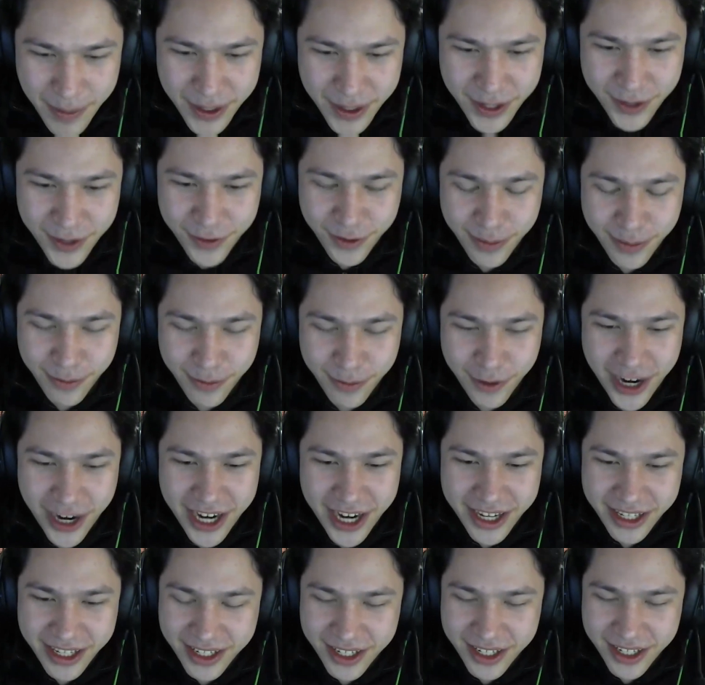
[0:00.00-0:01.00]
This is from
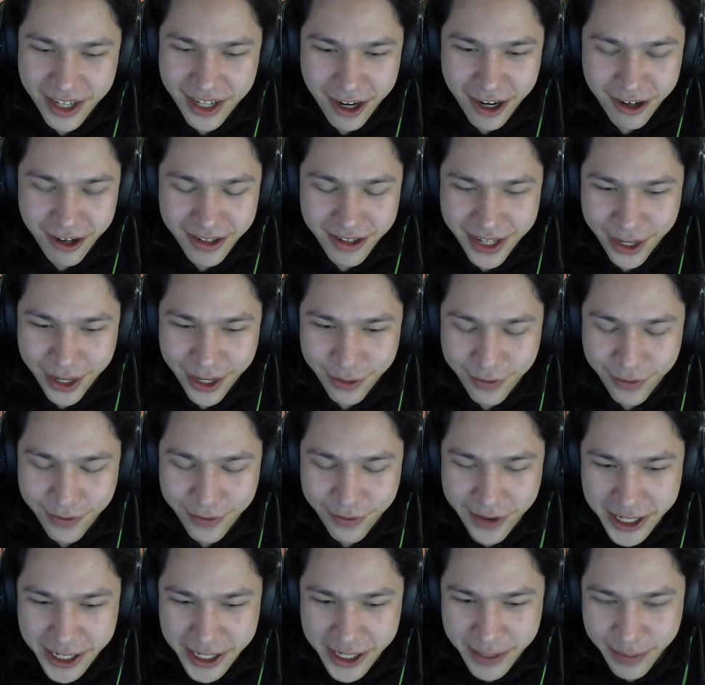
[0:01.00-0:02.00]
Randy Starnes on
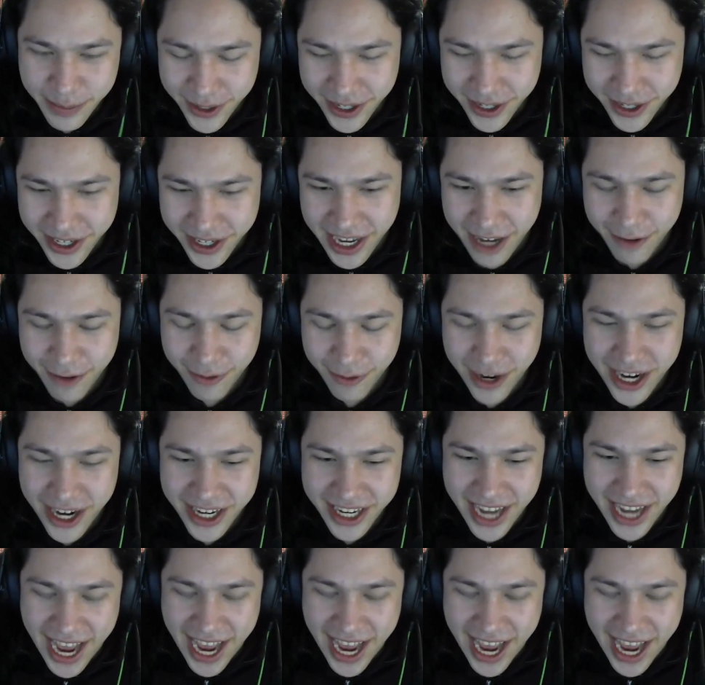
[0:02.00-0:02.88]
Facebook, and Randy